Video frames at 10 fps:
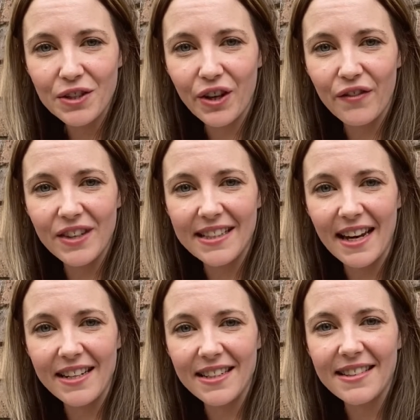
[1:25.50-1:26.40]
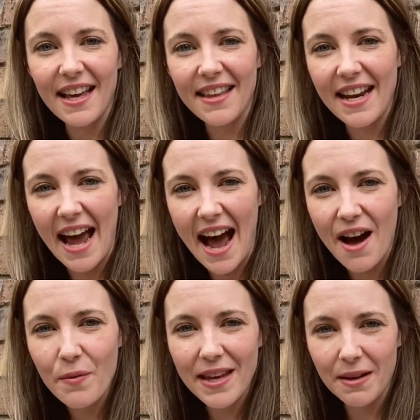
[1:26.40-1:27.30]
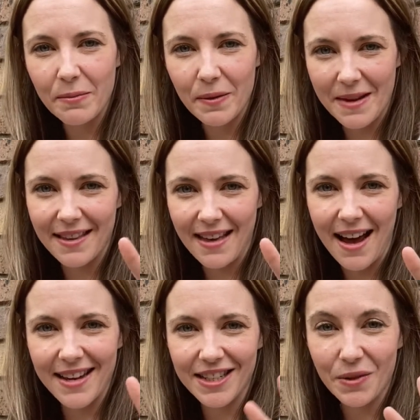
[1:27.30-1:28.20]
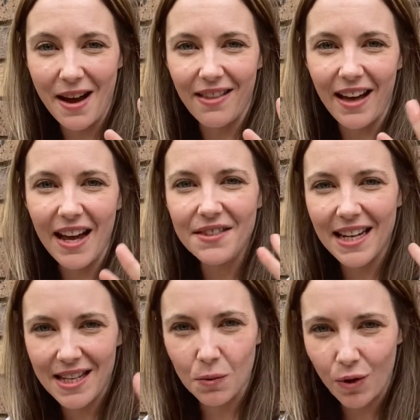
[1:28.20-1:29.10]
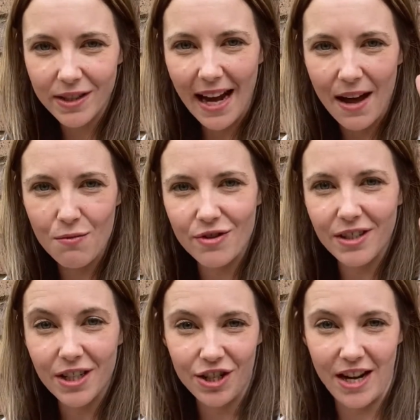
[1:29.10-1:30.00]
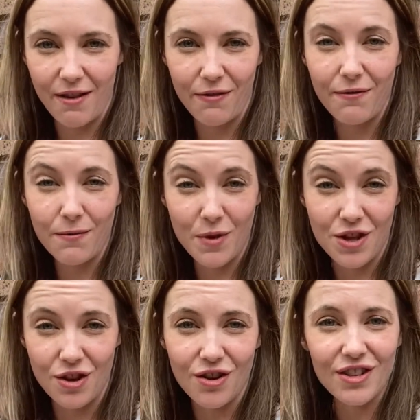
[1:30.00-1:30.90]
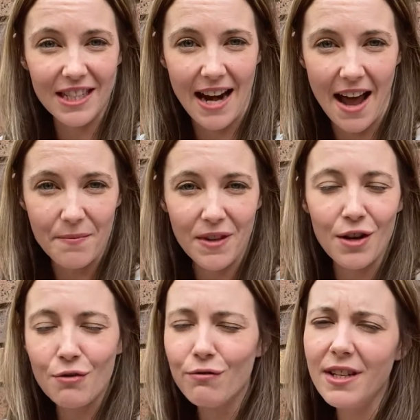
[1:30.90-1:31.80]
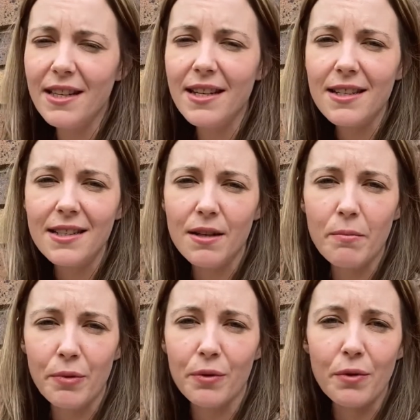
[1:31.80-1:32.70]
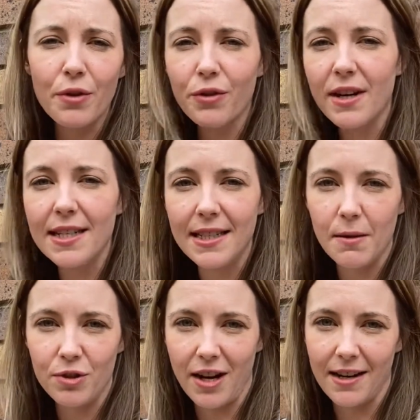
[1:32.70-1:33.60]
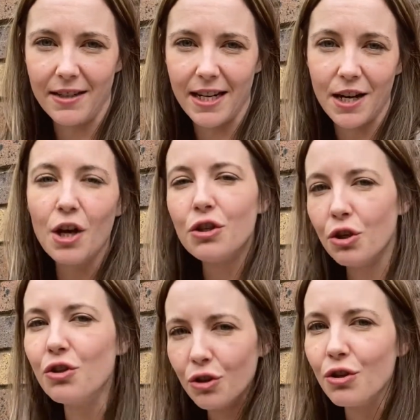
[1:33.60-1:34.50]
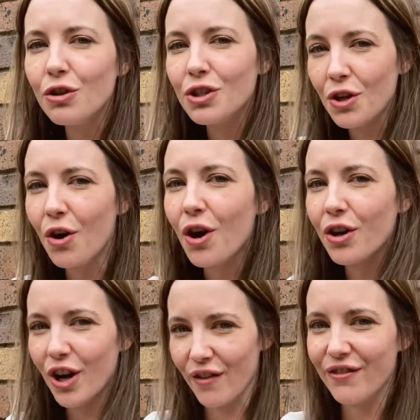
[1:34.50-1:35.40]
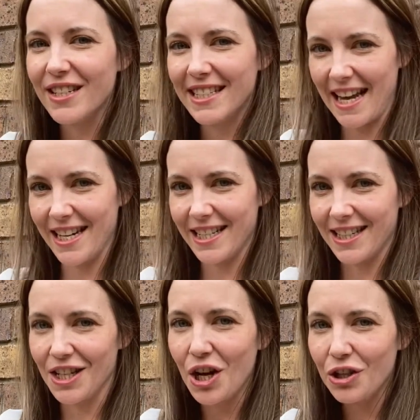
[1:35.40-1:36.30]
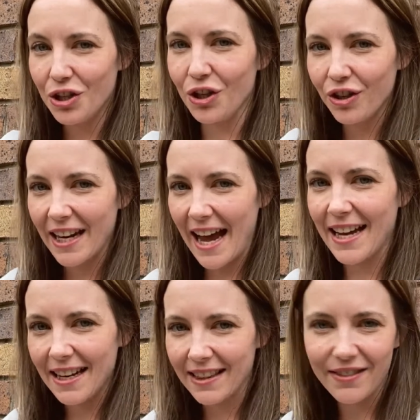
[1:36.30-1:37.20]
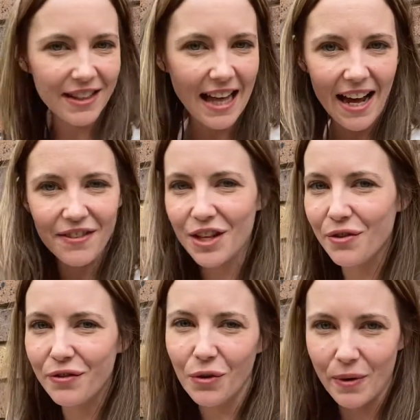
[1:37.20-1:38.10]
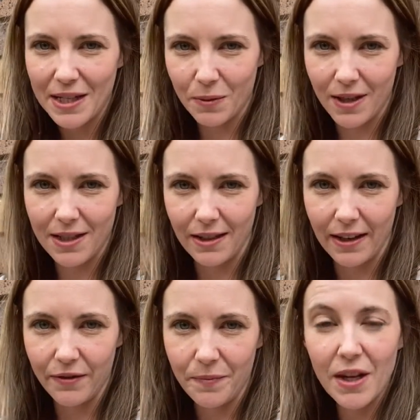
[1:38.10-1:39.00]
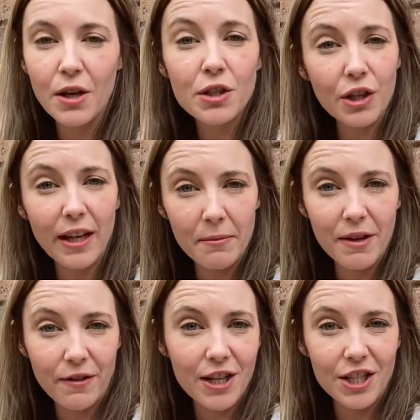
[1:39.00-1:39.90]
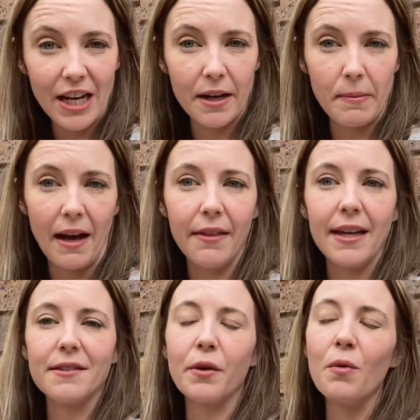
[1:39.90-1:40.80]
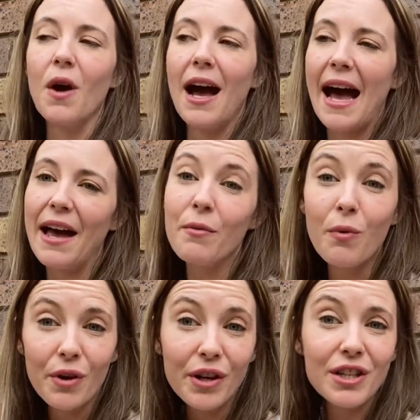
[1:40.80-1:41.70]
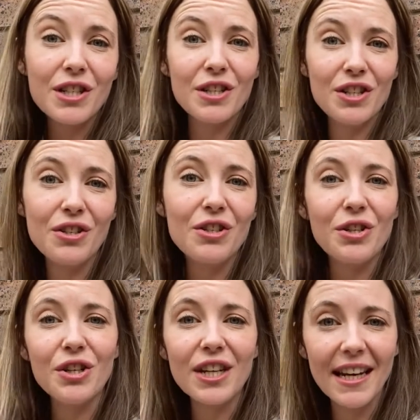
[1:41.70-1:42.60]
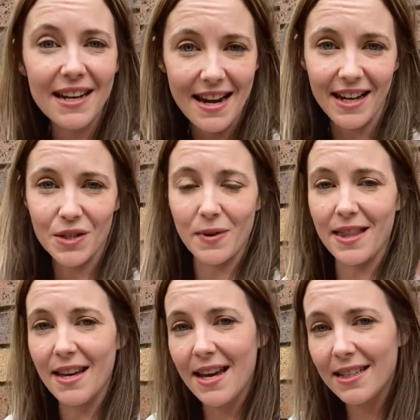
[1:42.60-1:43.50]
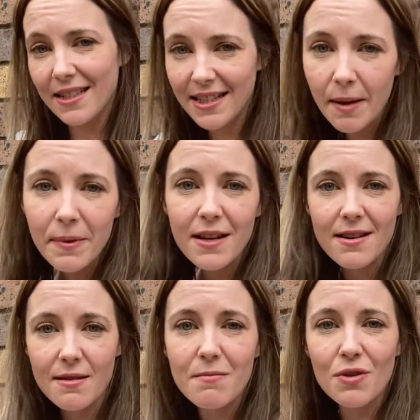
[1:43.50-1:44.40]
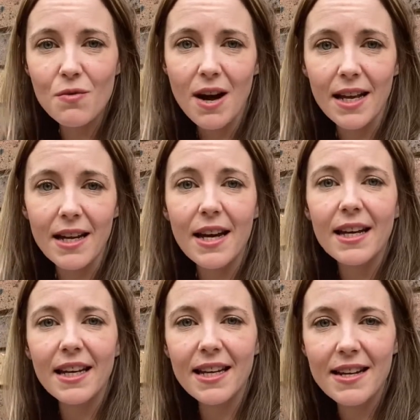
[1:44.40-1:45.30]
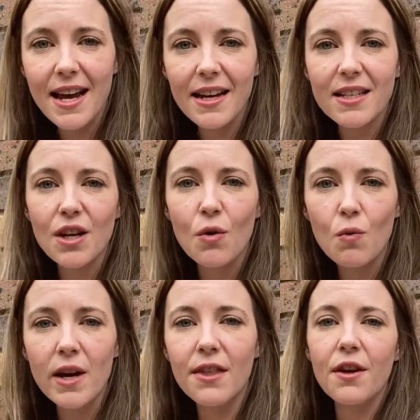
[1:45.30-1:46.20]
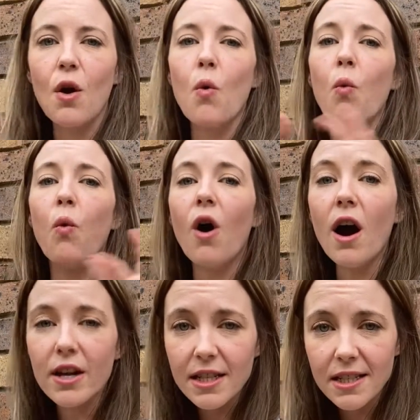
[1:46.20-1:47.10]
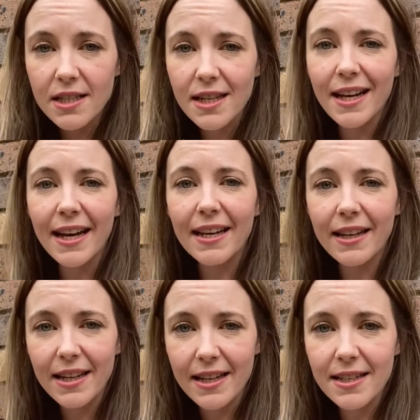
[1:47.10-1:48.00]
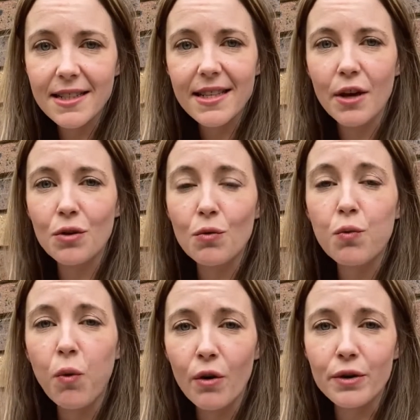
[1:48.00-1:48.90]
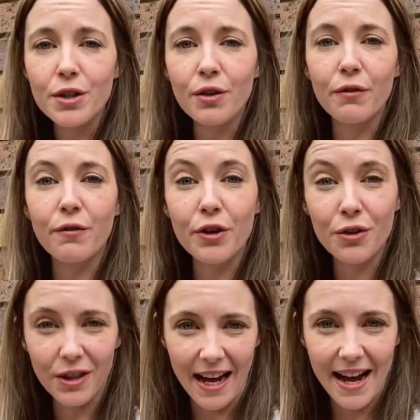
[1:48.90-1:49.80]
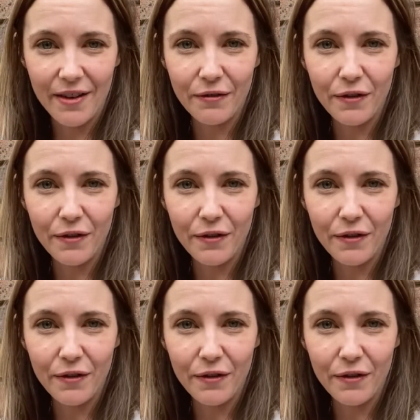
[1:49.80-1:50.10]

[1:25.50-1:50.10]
conversations, and then how we implement that into our lives is what I want to share with you today. Really simple 3-step strategy to use your conversations to create and live a life that you've always wanted to live. So let me first chat about this. So I want you to connect with step number 1, connect with what it is that you want for your life.